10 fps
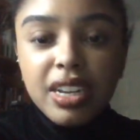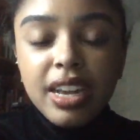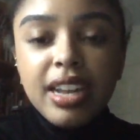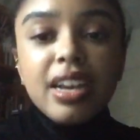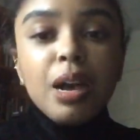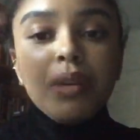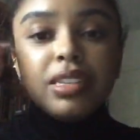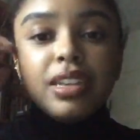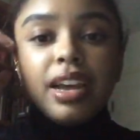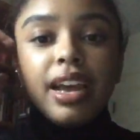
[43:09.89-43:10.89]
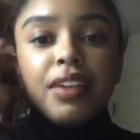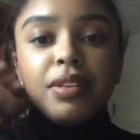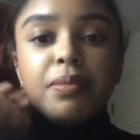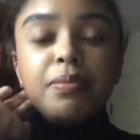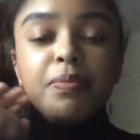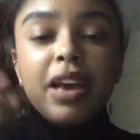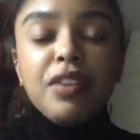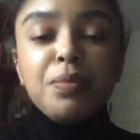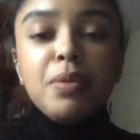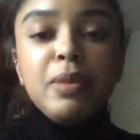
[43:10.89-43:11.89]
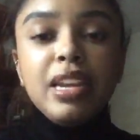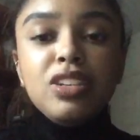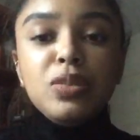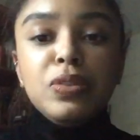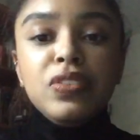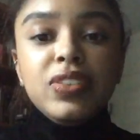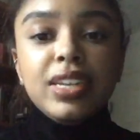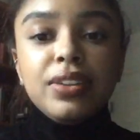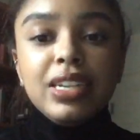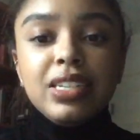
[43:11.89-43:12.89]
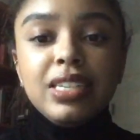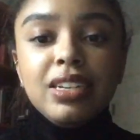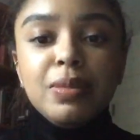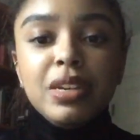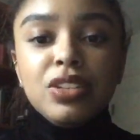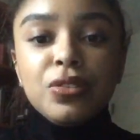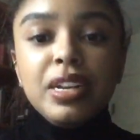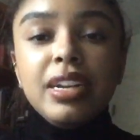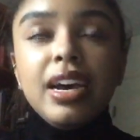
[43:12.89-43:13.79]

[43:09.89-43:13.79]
Any comics that I haven't been made into movies that I'd like to see on the big screen?